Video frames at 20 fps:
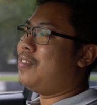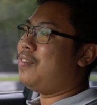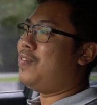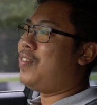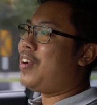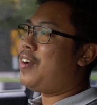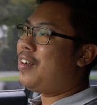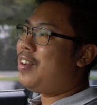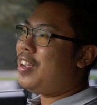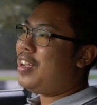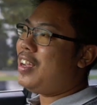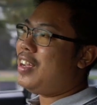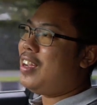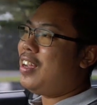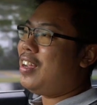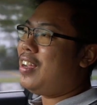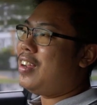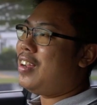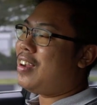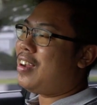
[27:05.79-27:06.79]

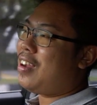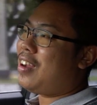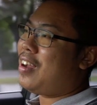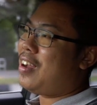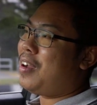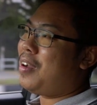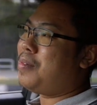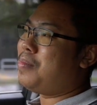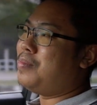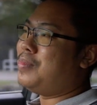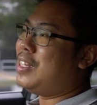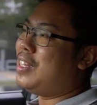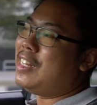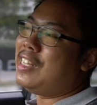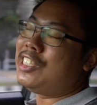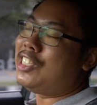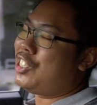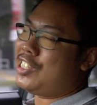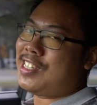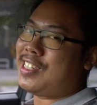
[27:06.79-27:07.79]
very
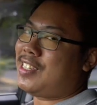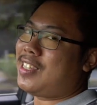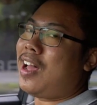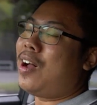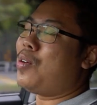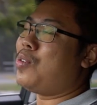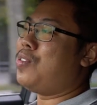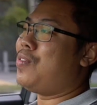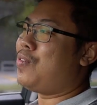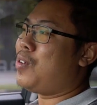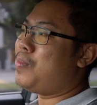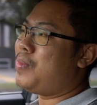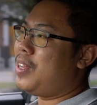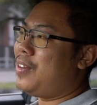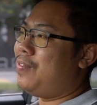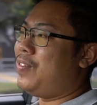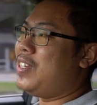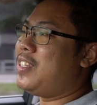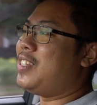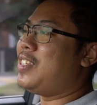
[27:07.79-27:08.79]
delicious sound from that
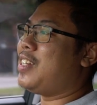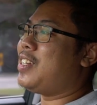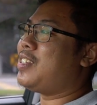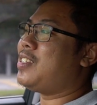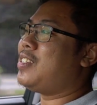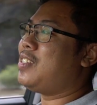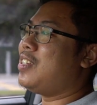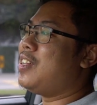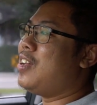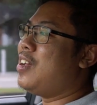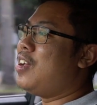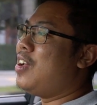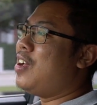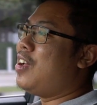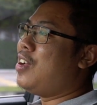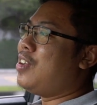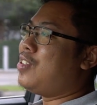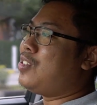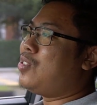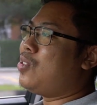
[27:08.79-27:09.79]
V6.